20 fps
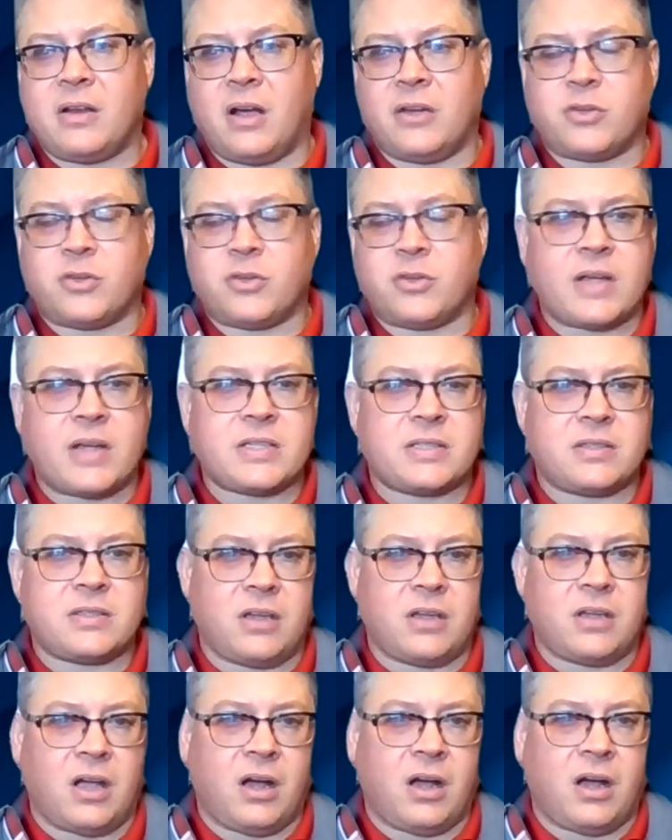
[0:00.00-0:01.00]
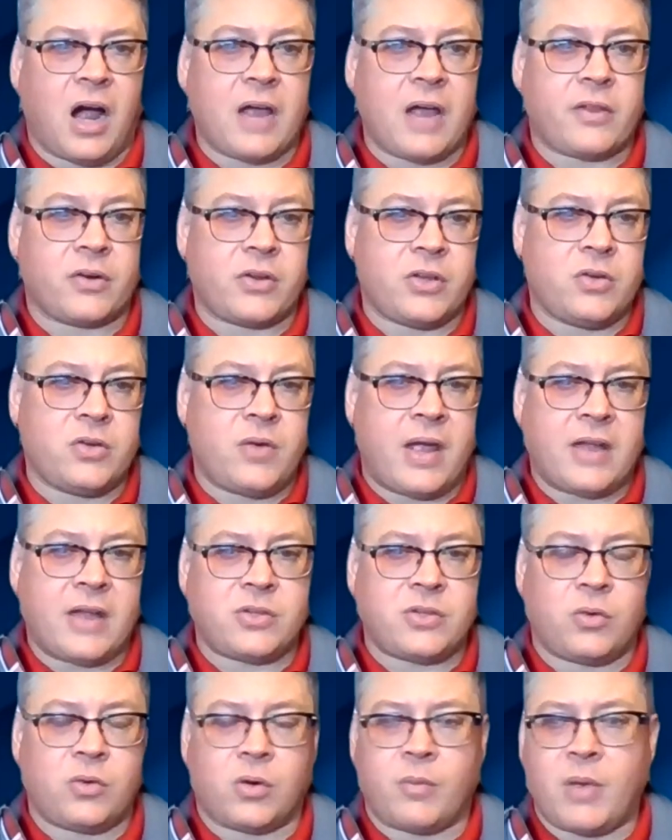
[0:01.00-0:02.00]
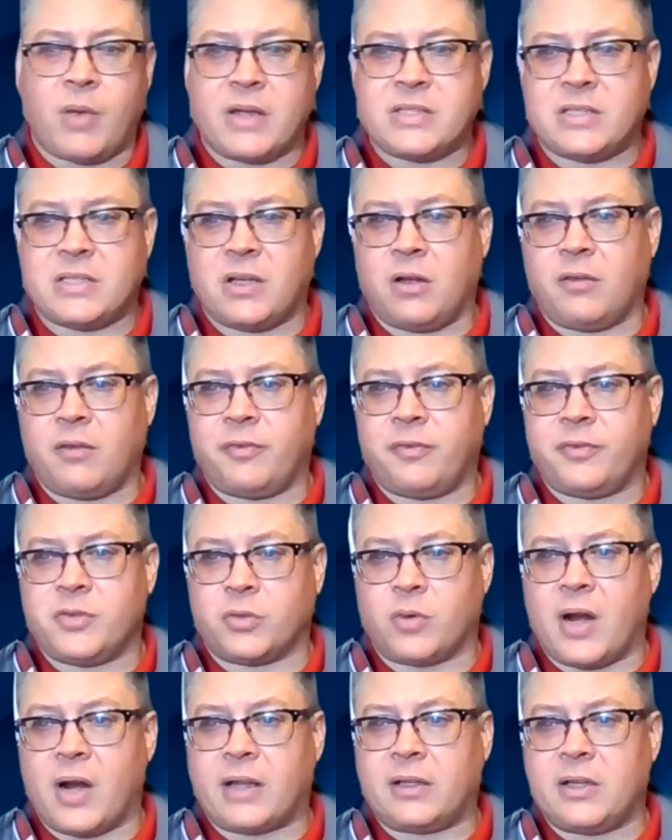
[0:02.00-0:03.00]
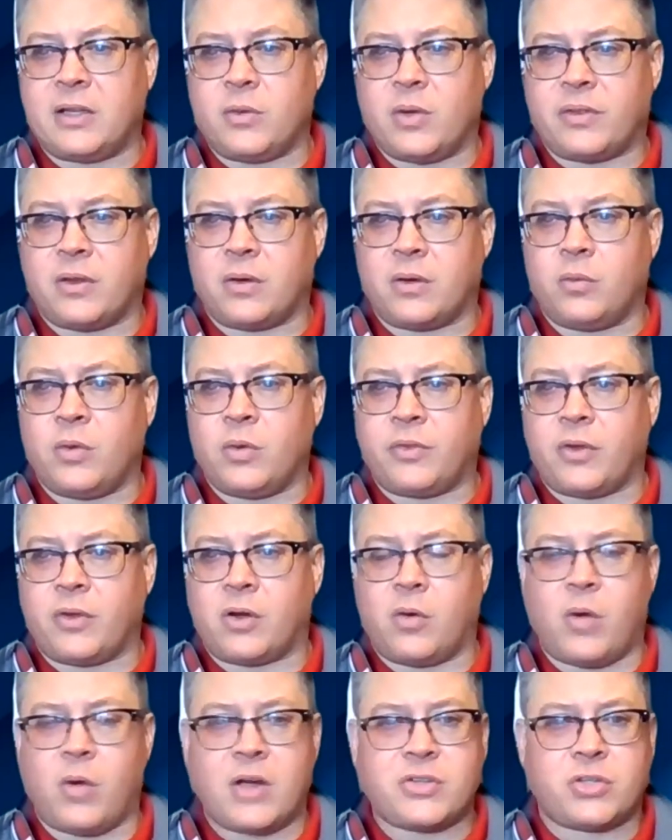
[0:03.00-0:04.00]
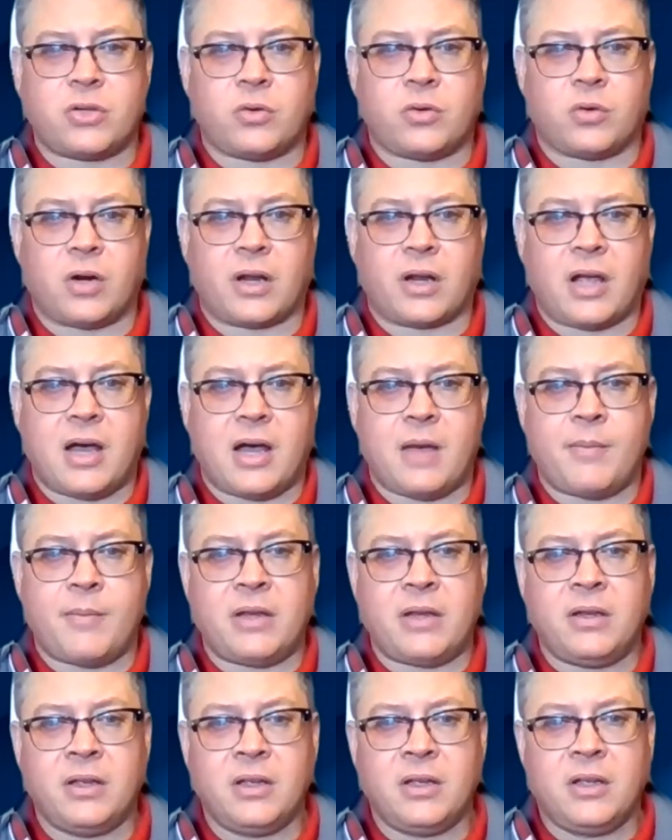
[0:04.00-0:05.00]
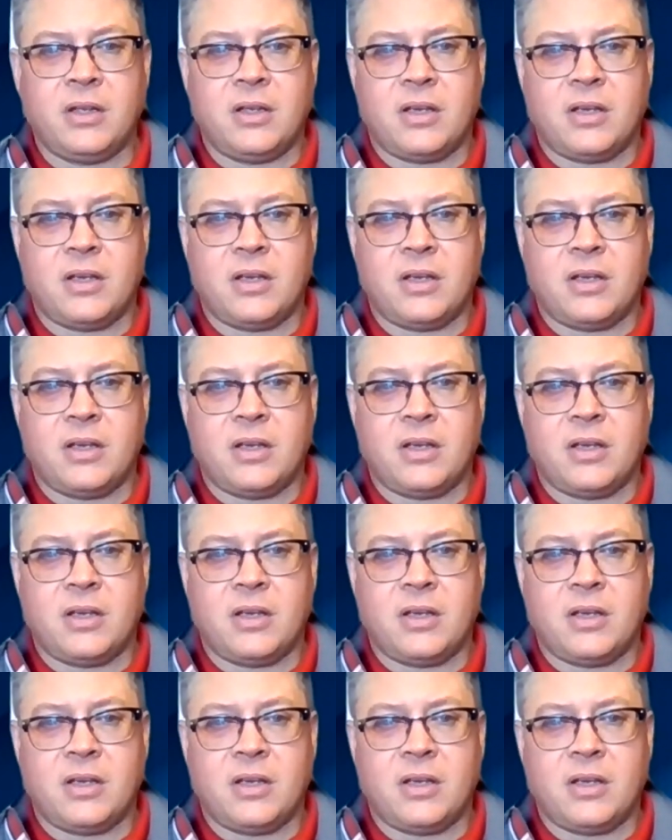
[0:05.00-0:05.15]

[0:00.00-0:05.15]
address either you, Angie, or myself directly with a, with a question or a comment.